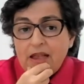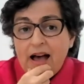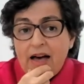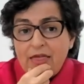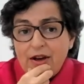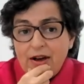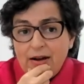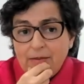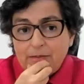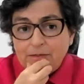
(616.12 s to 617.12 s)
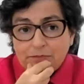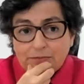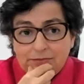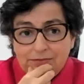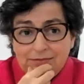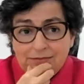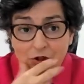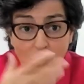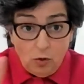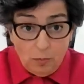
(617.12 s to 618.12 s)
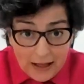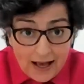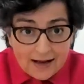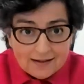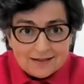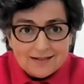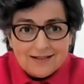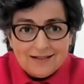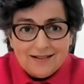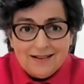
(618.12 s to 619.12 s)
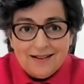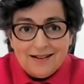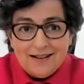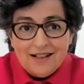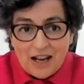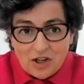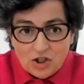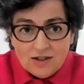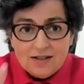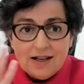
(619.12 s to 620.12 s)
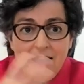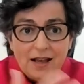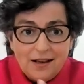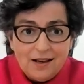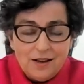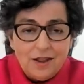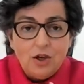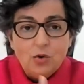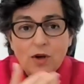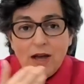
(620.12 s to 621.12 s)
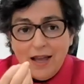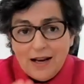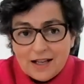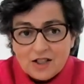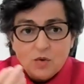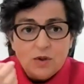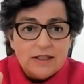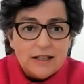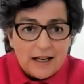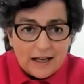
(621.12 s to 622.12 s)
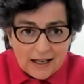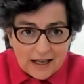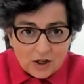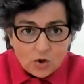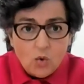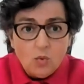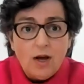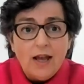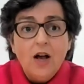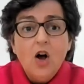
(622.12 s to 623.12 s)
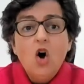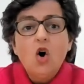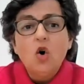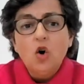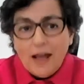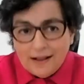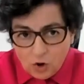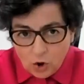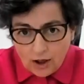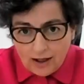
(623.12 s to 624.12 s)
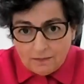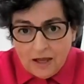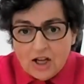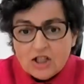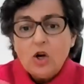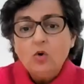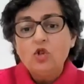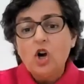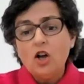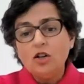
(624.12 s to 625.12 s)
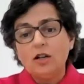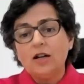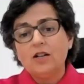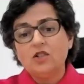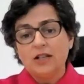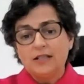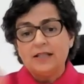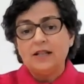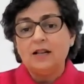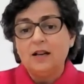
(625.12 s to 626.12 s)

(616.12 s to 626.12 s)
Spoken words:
other European nations like the UK, like Switzerland, like Norway, or like Turkey. So John, just